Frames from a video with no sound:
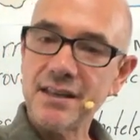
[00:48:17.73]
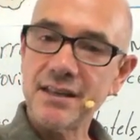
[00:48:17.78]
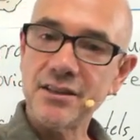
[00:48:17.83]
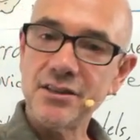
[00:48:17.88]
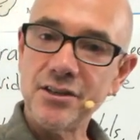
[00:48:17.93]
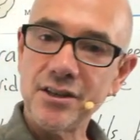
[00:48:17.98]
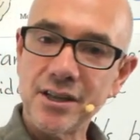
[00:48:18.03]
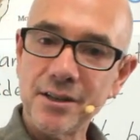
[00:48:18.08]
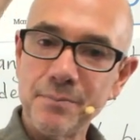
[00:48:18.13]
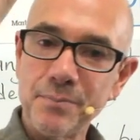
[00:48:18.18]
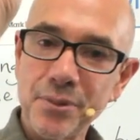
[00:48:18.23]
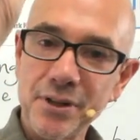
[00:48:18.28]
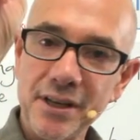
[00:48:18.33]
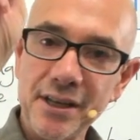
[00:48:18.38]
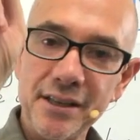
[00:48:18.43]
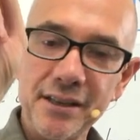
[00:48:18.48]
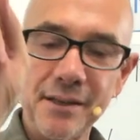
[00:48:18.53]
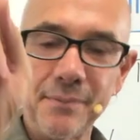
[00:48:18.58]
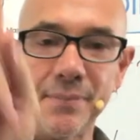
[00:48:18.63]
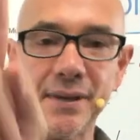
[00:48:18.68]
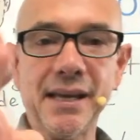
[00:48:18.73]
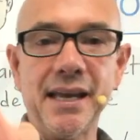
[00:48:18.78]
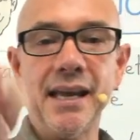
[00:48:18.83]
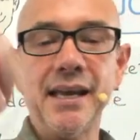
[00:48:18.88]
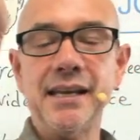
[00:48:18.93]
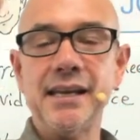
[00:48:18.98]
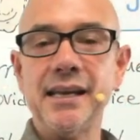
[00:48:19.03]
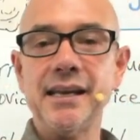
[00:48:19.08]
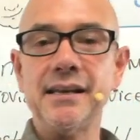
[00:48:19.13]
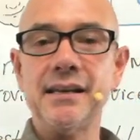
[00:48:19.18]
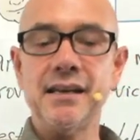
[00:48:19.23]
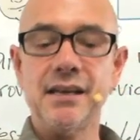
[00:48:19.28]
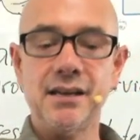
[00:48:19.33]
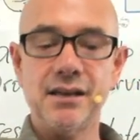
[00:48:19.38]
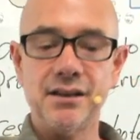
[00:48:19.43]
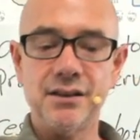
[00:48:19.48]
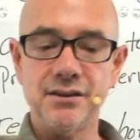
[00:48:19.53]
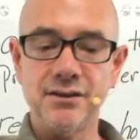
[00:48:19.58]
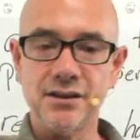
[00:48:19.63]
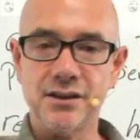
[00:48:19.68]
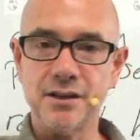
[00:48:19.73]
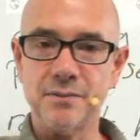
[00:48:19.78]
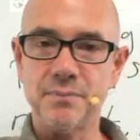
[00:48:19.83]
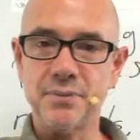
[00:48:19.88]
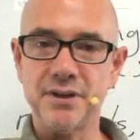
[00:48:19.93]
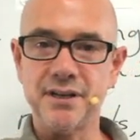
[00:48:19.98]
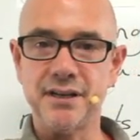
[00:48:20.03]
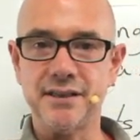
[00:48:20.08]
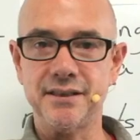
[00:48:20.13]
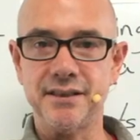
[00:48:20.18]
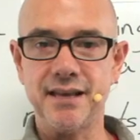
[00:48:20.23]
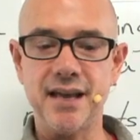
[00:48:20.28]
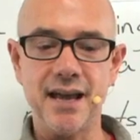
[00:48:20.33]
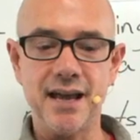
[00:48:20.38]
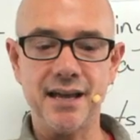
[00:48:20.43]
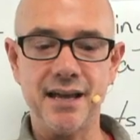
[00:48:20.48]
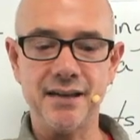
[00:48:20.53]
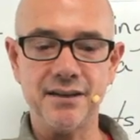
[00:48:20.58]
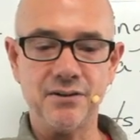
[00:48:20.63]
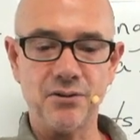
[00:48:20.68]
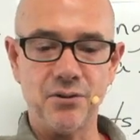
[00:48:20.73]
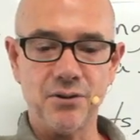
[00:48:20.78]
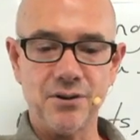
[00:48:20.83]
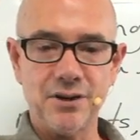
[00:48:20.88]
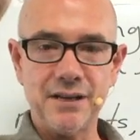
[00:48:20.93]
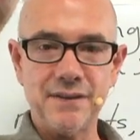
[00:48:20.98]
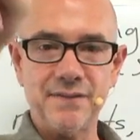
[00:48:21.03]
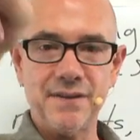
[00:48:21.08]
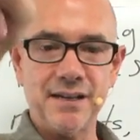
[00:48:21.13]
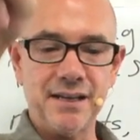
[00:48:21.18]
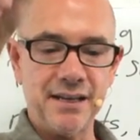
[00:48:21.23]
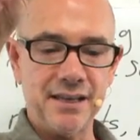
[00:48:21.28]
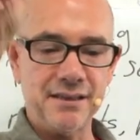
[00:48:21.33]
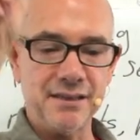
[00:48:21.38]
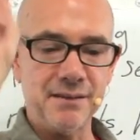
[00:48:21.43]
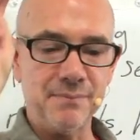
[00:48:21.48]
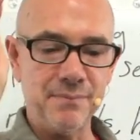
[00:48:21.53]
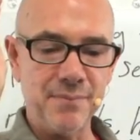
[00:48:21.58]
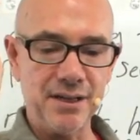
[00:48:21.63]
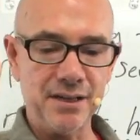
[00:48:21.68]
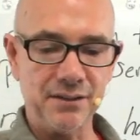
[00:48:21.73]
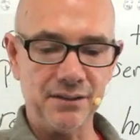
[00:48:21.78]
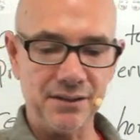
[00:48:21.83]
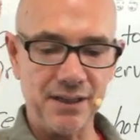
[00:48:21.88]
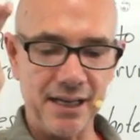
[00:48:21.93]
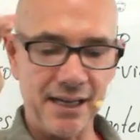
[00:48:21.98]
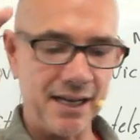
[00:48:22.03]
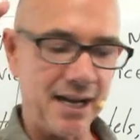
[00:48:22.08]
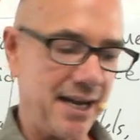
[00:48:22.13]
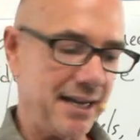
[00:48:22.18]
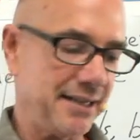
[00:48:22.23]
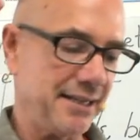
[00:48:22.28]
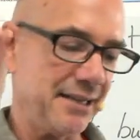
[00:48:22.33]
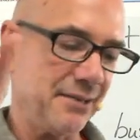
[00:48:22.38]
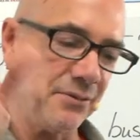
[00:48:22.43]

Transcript: You can put it at the beginning, you could put it at the end, or even in the middle, like I did.